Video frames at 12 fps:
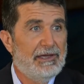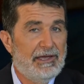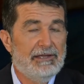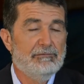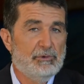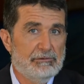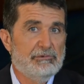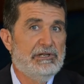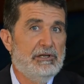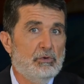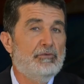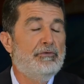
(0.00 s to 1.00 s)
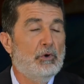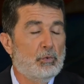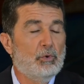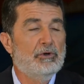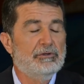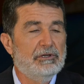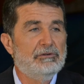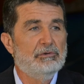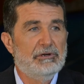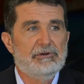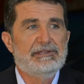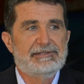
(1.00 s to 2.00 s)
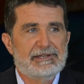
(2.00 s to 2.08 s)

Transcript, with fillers: And we really look forward to a great